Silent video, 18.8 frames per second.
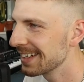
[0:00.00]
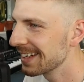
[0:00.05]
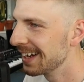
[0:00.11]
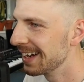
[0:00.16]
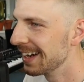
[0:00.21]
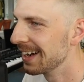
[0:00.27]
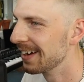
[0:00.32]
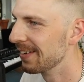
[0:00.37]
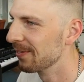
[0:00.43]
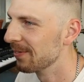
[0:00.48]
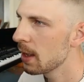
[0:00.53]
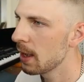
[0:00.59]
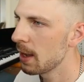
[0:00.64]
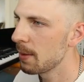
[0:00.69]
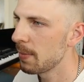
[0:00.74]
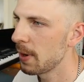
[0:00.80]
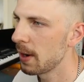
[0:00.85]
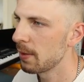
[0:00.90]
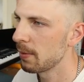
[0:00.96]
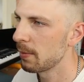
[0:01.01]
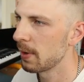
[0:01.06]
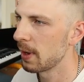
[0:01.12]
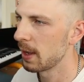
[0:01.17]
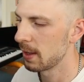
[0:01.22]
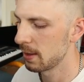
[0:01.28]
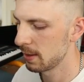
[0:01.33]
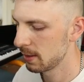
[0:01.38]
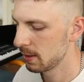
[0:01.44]
And by the
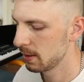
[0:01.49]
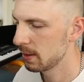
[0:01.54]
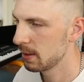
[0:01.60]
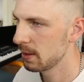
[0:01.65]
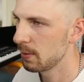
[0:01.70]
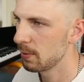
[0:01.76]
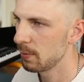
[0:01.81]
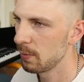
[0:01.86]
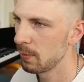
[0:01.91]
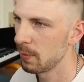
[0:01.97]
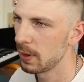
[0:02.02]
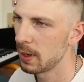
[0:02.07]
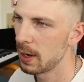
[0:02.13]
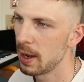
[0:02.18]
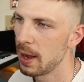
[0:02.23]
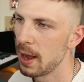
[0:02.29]
way, when